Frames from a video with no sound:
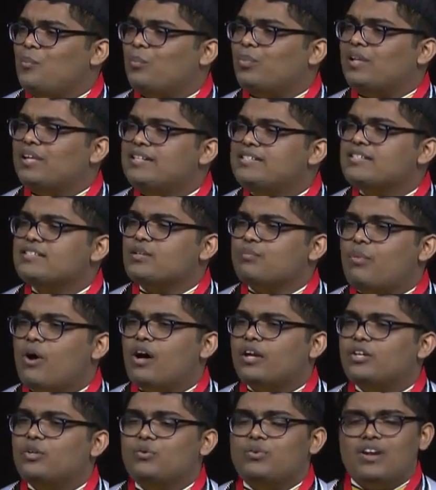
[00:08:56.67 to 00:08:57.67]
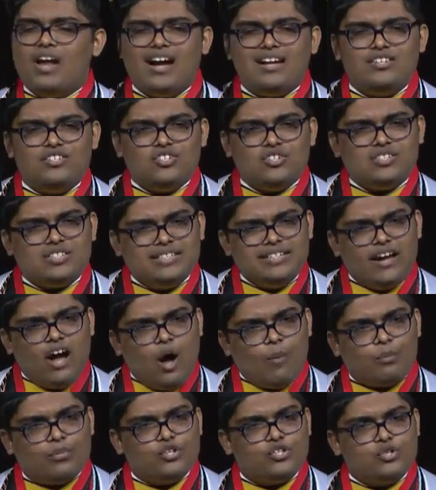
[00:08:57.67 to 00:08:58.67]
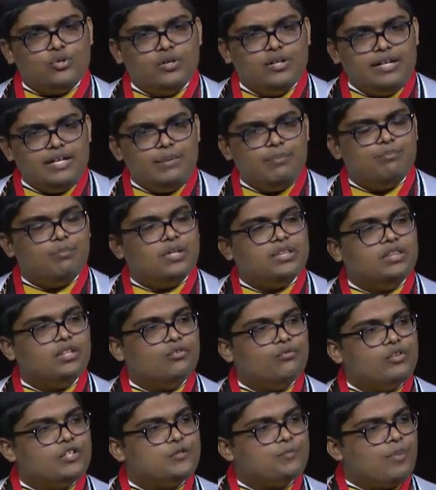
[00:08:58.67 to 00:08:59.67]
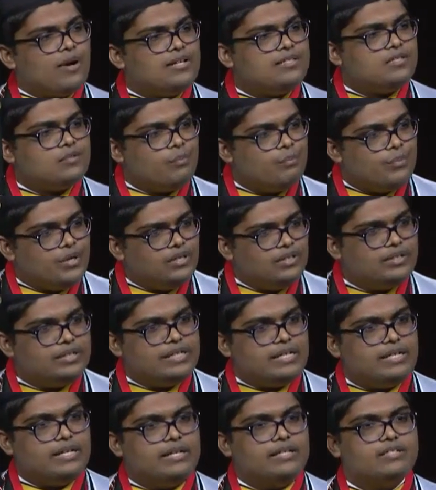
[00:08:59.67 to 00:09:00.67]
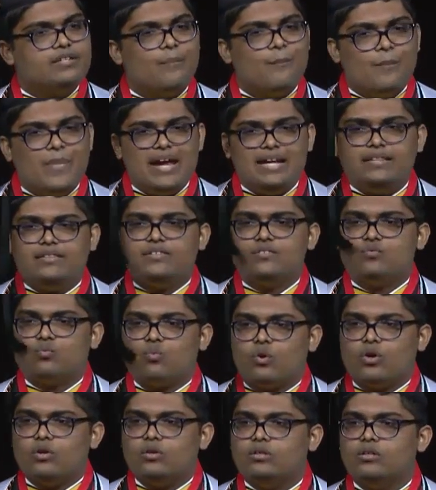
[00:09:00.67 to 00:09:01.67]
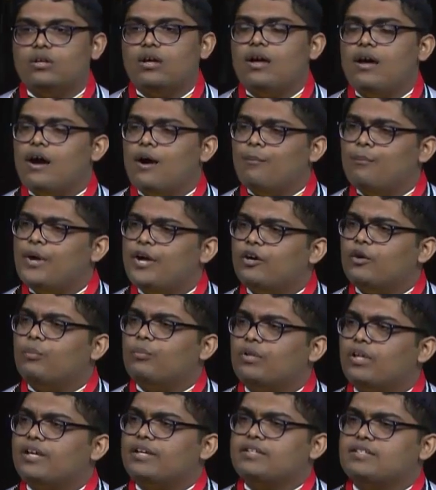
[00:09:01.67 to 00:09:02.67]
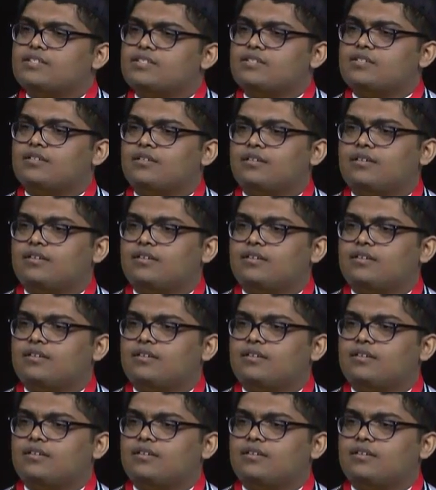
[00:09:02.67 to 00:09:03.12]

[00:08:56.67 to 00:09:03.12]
places upon you not just the opportunity, but the responsibility to make this world a better place.